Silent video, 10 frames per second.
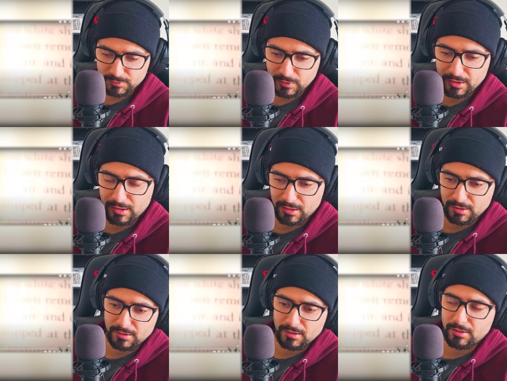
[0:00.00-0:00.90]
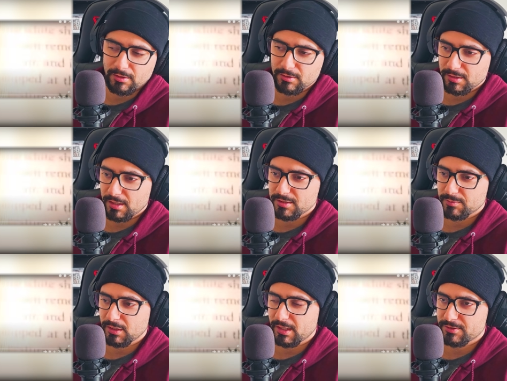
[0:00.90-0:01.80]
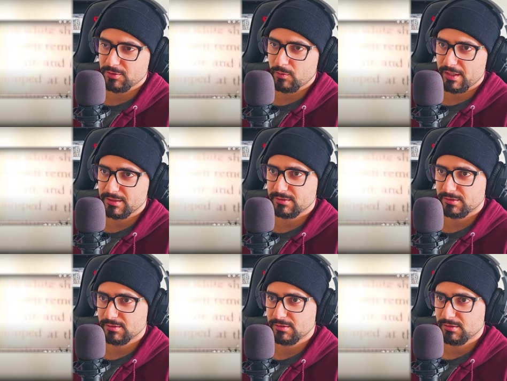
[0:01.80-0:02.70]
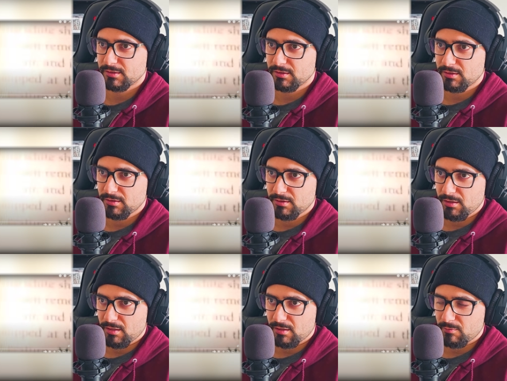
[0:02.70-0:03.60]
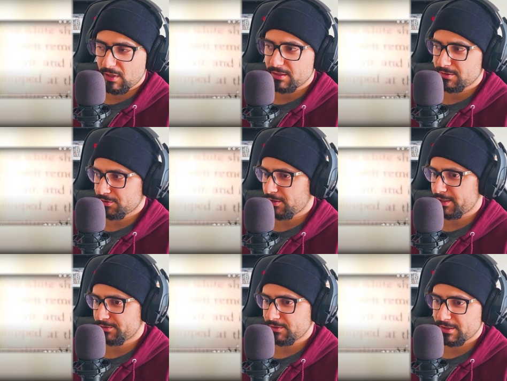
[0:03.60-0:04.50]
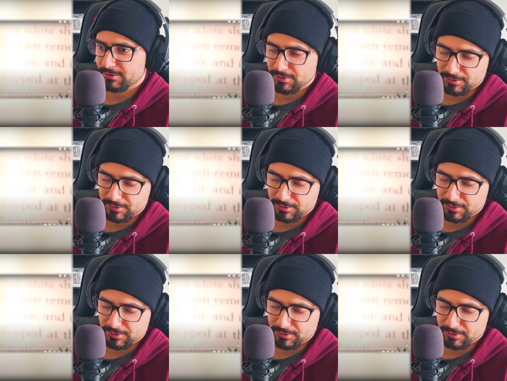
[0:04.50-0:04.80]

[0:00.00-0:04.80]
sweat again. Another day has been laid to waste in my disgrace, right?